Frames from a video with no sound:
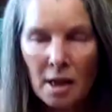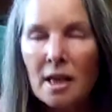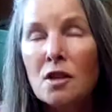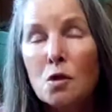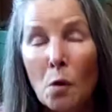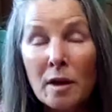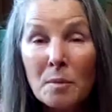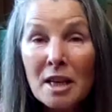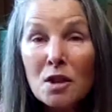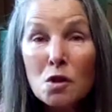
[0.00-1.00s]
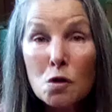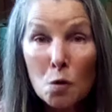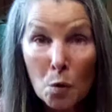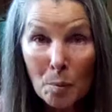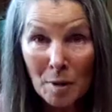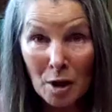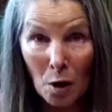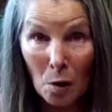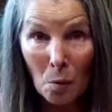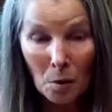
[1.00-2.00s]
It's going to be in
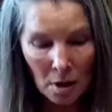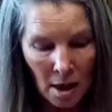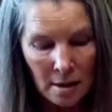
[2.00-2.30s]
Scorpio,